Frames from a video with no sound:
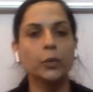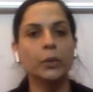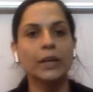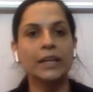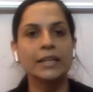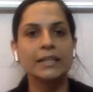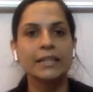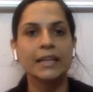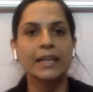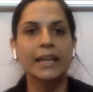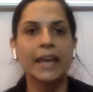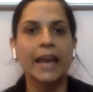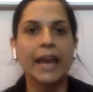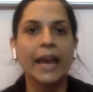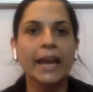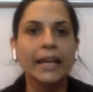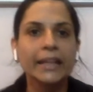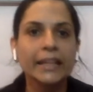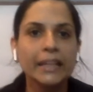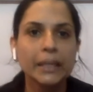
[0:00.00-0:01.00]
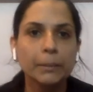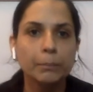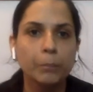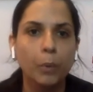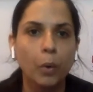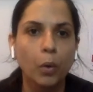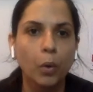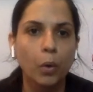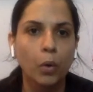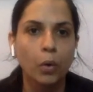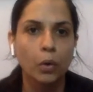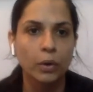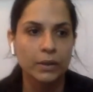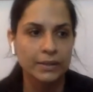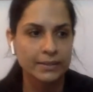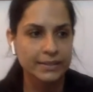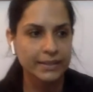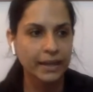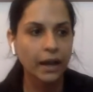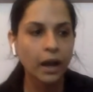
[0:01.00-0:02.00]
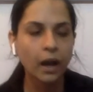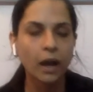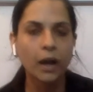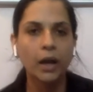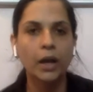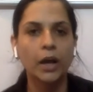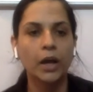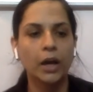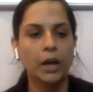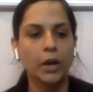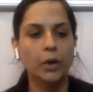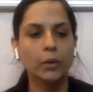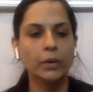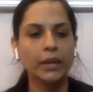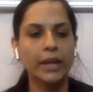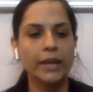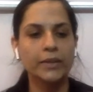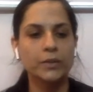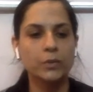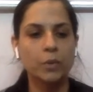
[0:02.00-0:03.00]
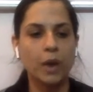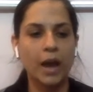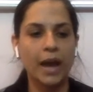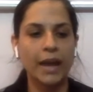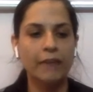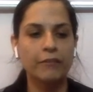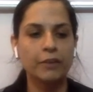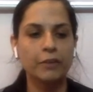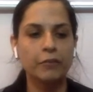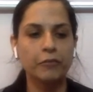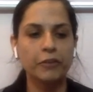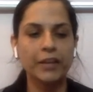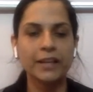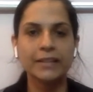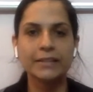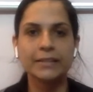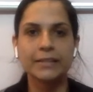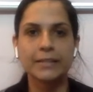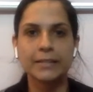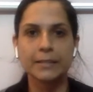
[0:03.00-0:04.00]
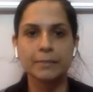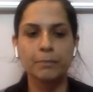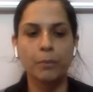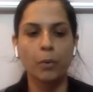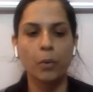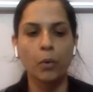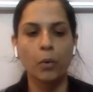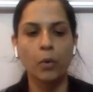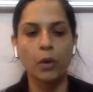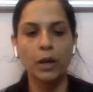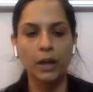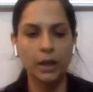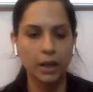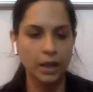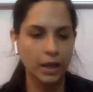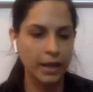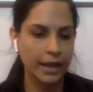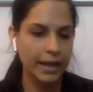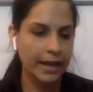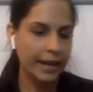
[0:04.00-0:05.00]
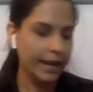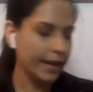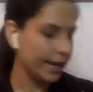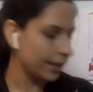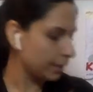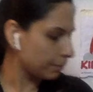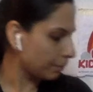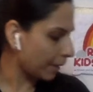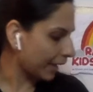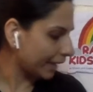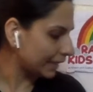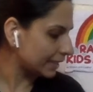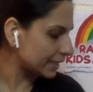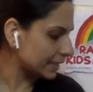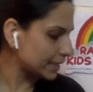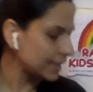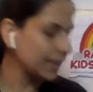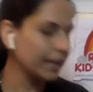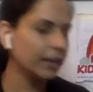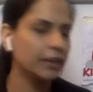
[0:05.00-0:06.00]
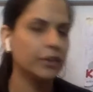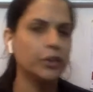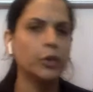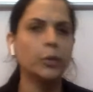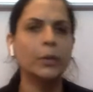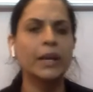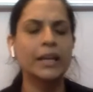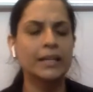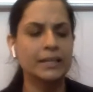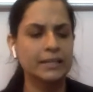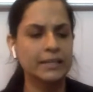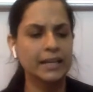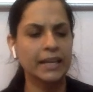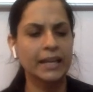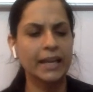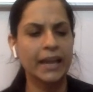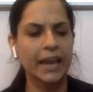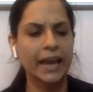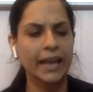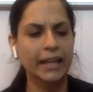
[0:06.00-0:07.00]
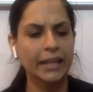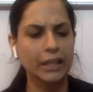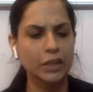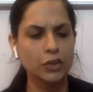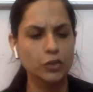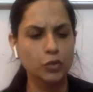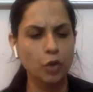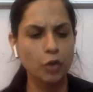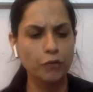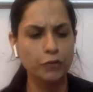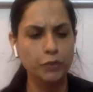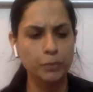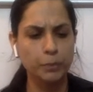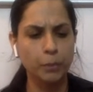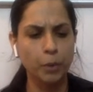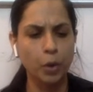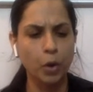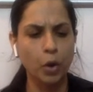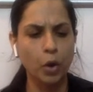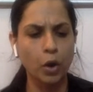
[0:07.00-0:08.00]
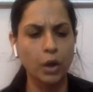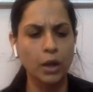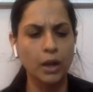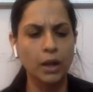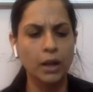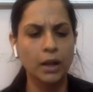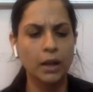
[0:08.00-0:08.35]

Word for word: you can take any balls. Yeah? Okay. So I will fix this ball in my stick. You can take any soft ball,